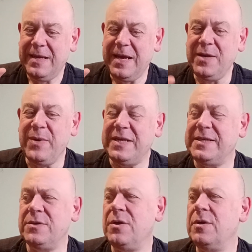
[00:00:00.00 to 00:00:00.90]
Anyway, he
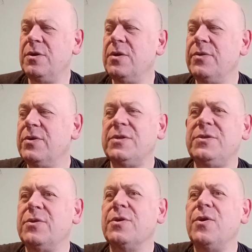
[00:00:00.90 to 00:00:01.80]
says, "Oh no, those
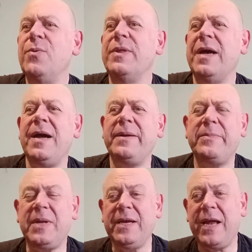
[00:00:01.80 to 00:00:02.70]
don't go with that," and
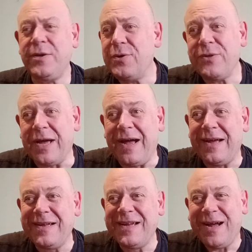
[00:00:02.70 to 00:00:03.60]
I'm like, "I know that.